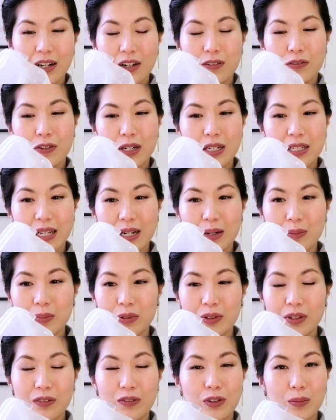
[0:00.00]
For
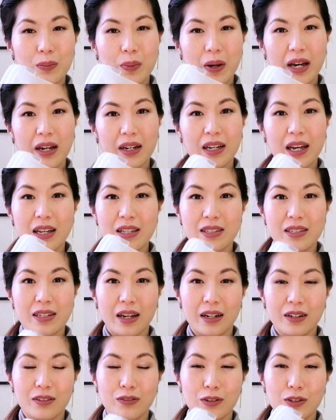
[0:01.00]
example, if you pack a
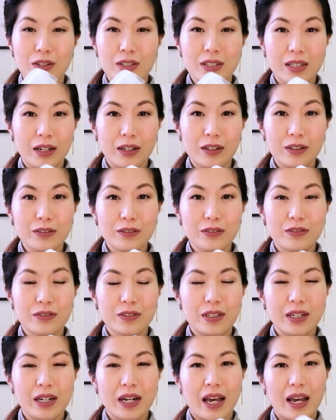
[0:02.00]
snack for yourself
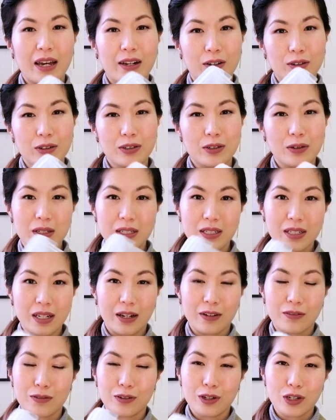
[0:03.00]
and also a
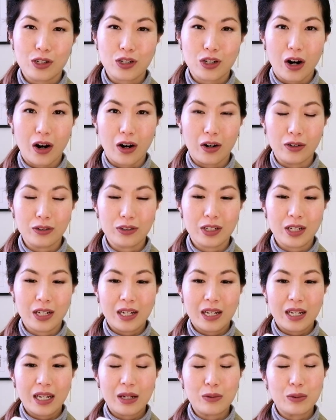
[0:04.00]
snack for your child,
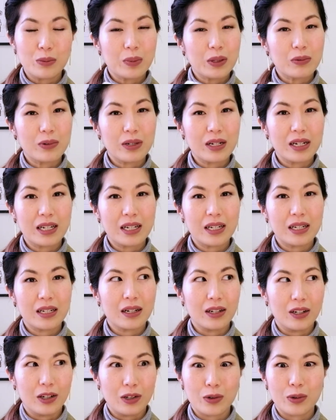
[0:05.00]
it would be really
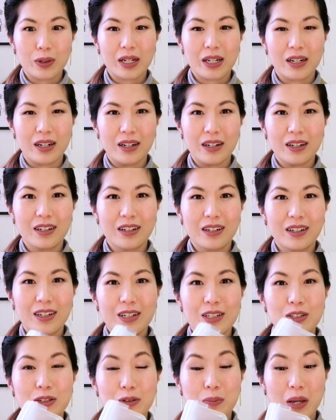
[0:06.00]
a lot quicker
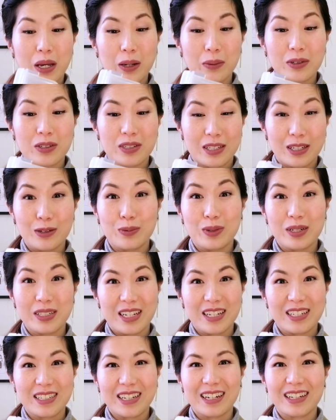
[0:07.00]
to be able to see what's
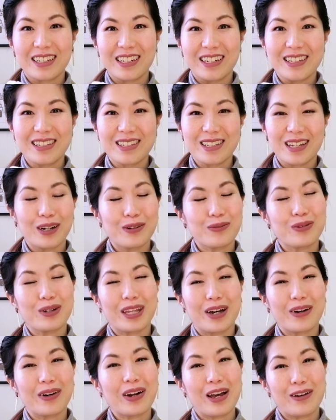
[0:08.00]
exactly inside
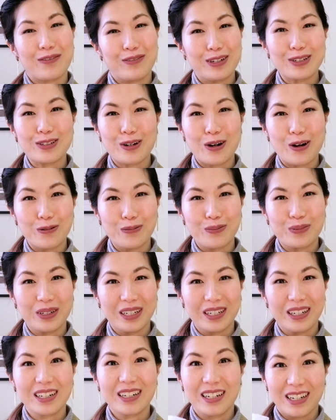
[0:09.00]
without having to
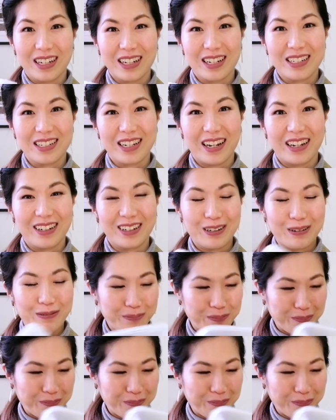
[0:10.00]
open the container.